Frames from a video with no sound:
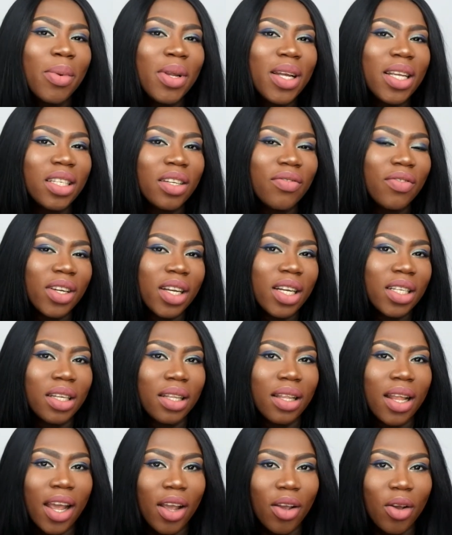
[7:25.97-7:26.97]
Please don't forget
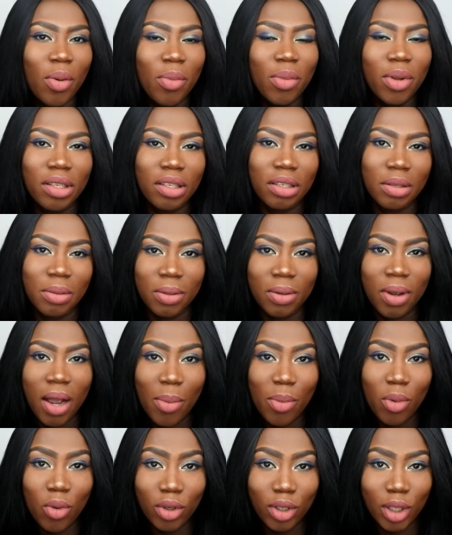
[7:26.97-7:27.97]
to like, comment,
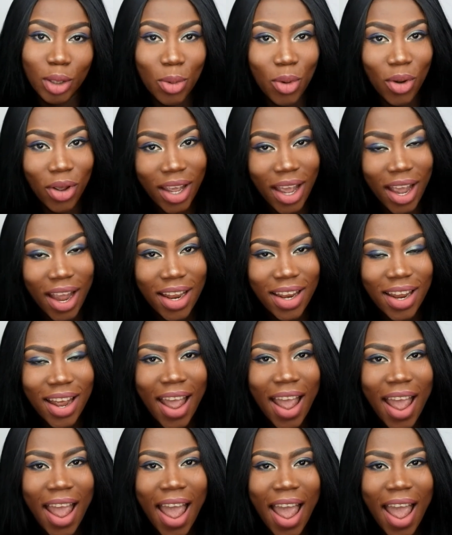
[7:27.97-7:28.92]
subscribe once more again,